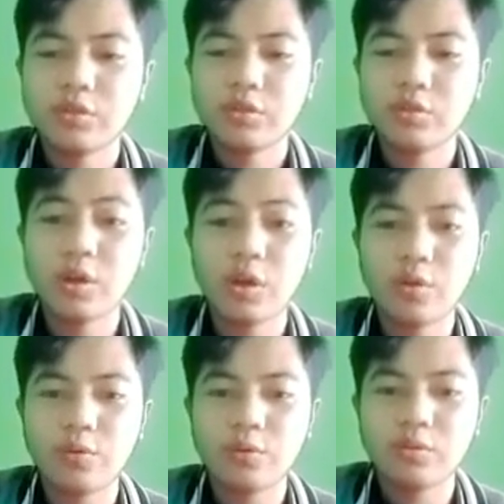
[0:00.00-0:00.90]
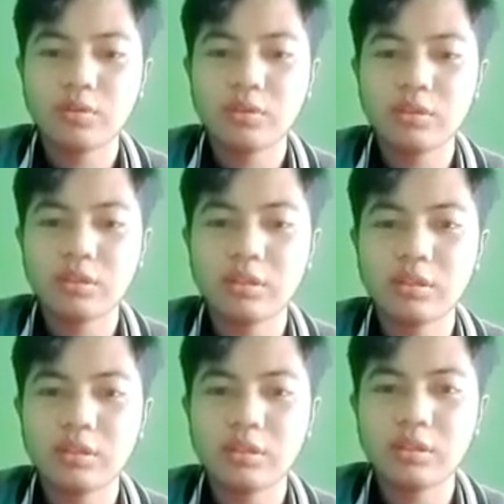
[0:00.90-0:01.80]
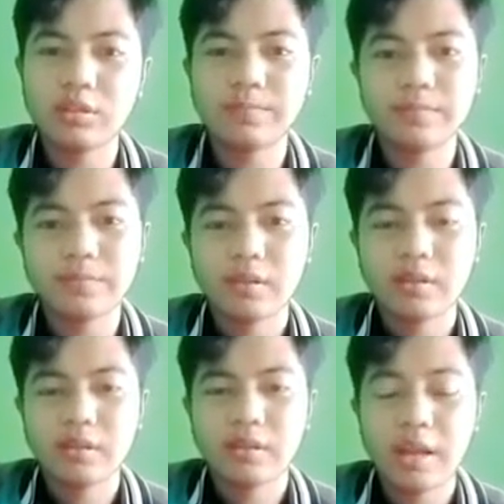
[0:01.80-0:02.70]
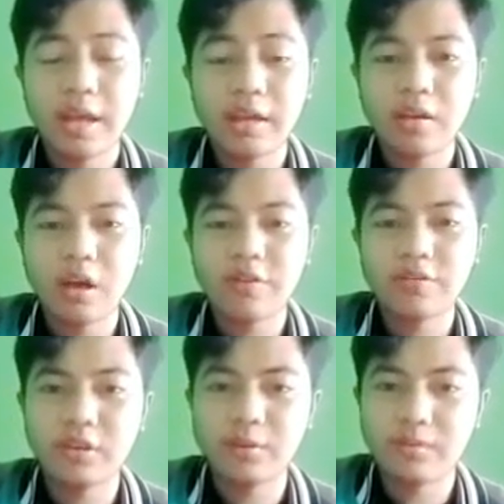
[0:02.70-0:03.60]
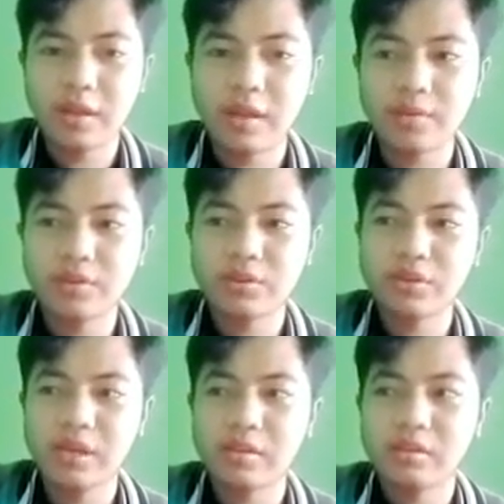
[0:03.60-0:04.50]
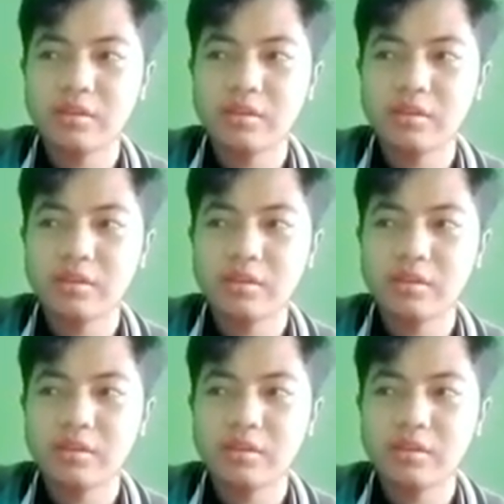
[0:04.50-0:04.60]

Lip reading: to allow the length after my language, like